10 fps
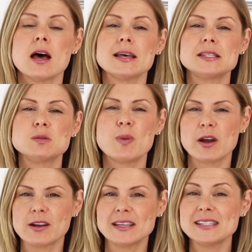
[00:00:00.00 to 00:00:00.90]

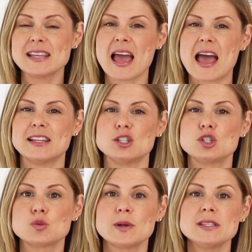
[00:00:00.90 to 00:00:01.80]
asparagus and
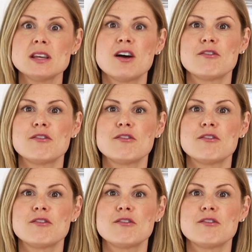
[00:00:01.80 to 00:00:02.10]
Swiss